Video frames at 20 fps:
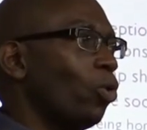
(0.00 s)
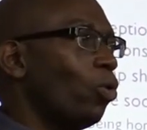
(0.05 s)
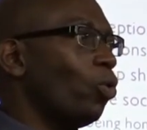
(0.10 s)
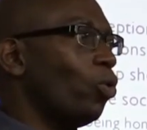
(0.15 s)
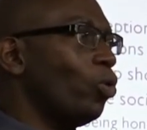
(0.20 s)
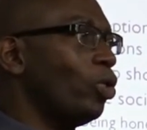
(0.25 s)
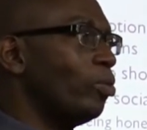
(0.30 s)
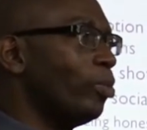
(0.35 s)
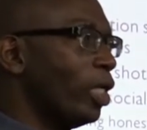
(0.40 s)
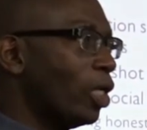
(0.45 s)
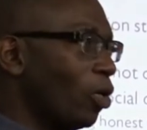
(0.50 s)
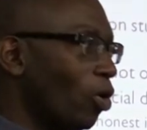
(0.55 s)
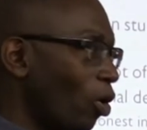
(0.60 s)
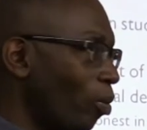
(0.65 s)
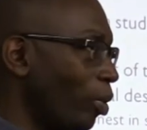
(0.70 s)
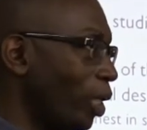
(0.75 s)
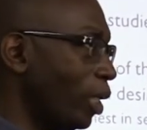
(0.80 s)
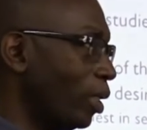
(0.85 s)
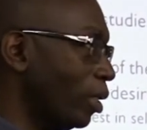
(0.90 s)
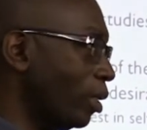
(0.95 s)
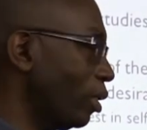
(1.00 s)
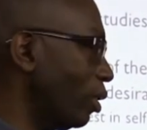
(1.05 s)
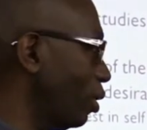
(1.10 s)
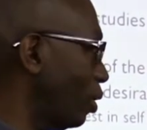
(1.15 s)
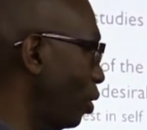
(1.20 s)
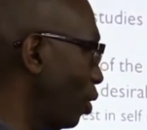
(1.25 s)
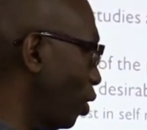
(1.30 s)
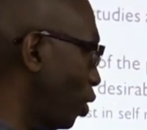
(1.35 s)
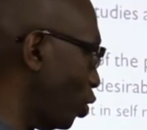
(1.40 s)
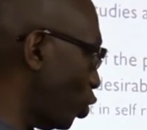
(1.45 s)
who will be coming
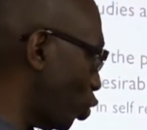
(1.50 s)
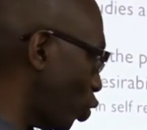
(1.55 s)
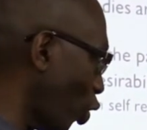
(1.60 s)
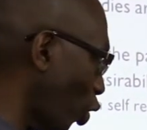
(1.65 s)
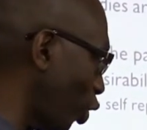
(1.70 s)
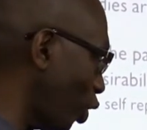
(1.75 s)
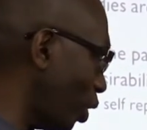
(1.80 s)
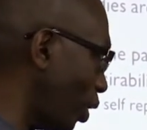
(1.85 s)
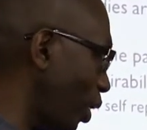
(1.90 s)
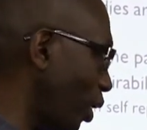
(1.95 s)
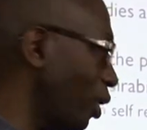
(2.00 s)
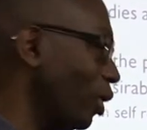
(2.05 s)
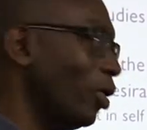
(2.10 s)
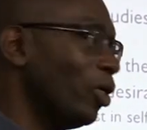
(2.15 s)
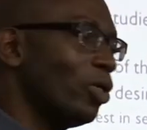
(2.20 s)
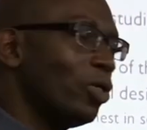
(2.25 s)
shortly.